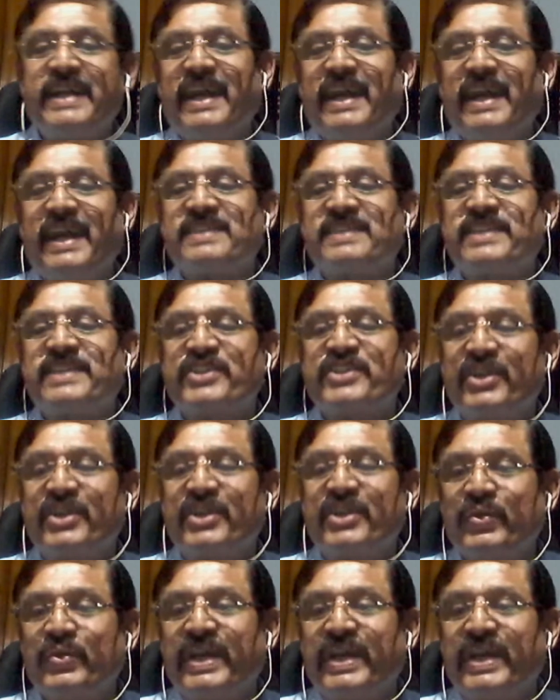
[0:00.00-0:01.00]
under Section
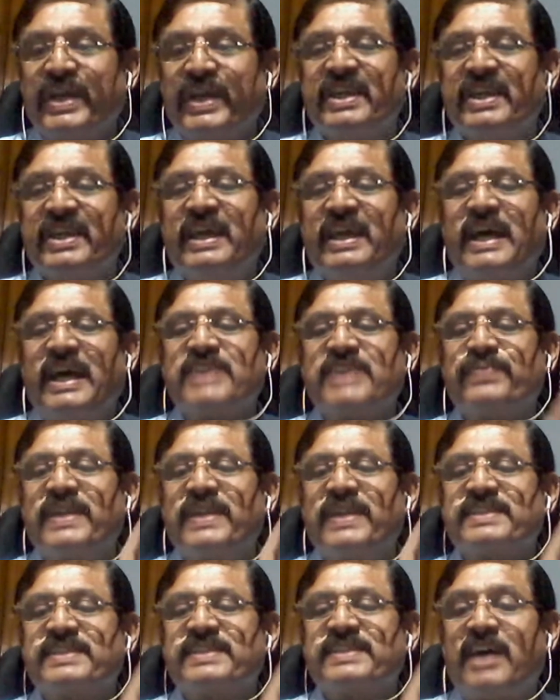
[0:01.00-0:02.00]
2H as
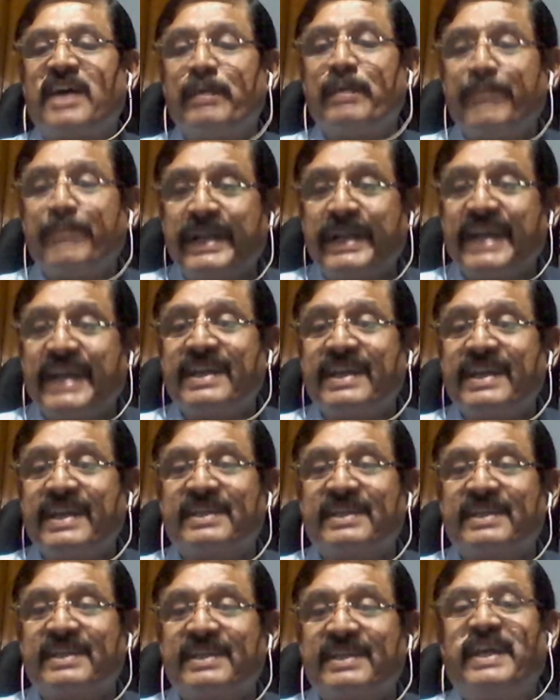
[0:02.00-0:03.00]
well as competent
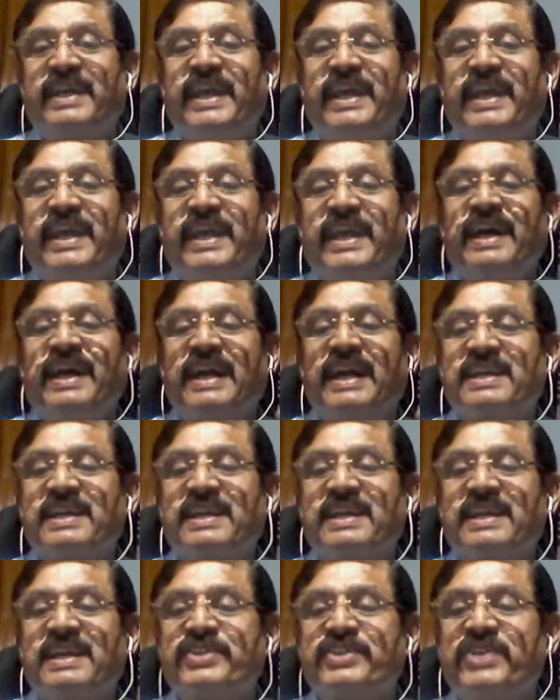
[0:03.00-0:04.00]
authority under
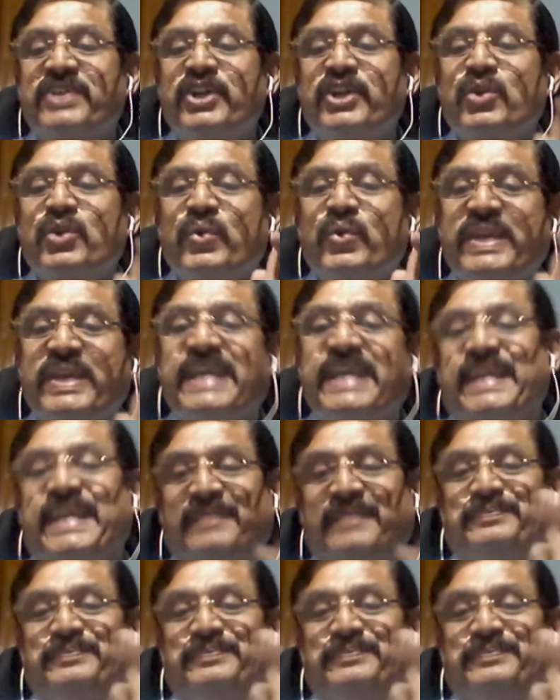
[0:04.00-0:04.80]
Section 2E.